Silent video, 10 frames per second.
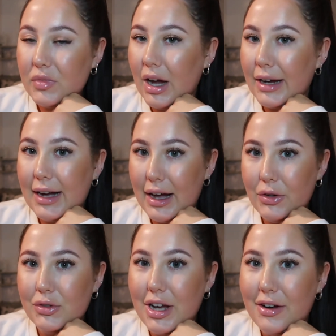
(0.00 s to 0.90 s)
I
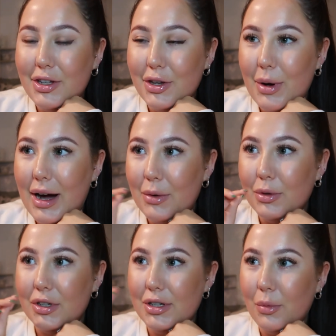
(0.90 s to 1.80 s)
cannot tell you how
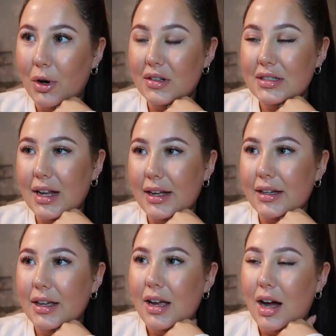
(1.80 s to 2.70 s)
good it was. Like
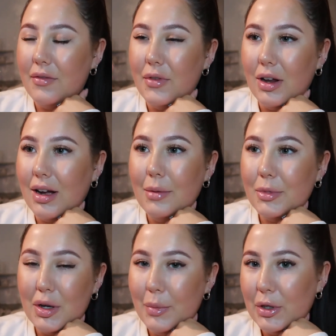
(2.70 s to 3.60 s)
I feel like I'm
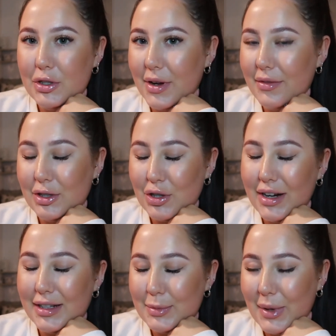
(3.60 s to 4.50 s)
gonna butcher it if I try
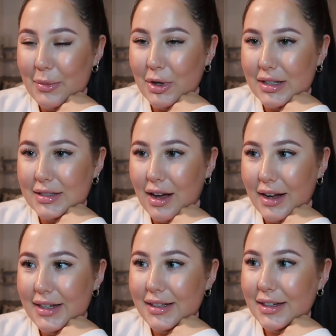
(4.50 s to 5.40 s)
and explain what it's
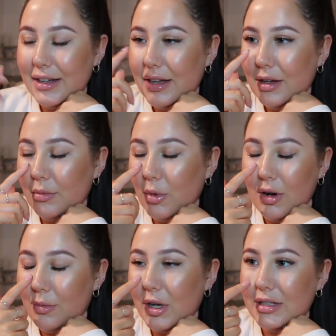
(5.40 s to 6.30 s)
like,
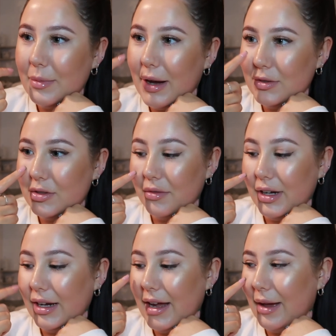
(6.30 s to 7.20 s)
what it's about,
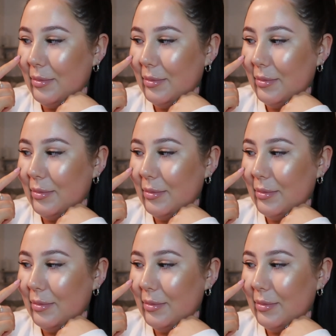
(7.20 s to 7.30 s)
sorry.